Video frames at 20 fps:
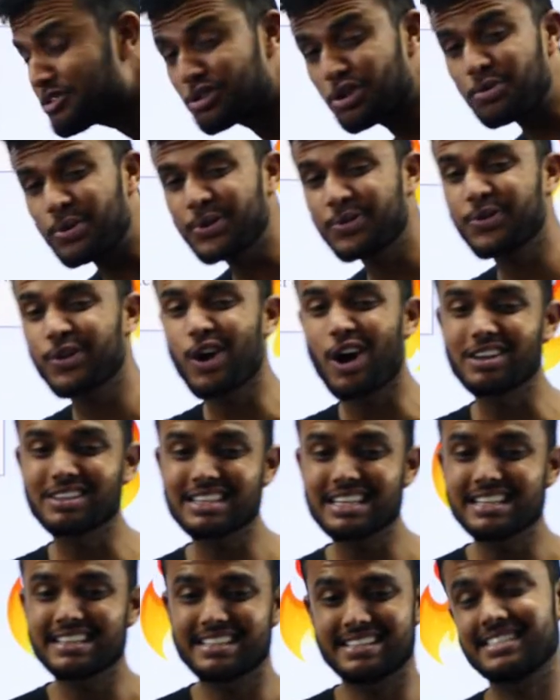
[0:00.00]
you so much for
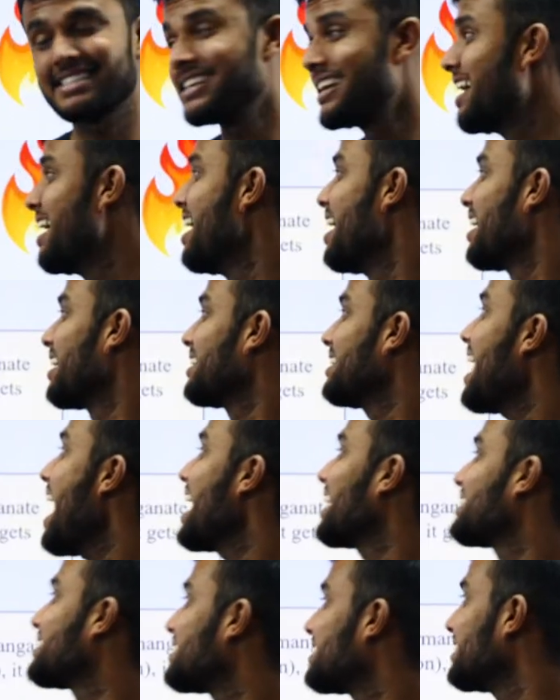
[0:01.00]
asking this.
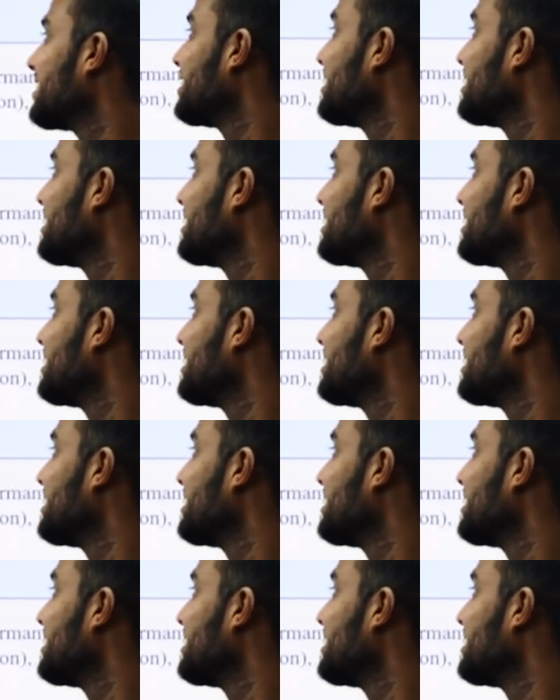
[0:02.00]
Next,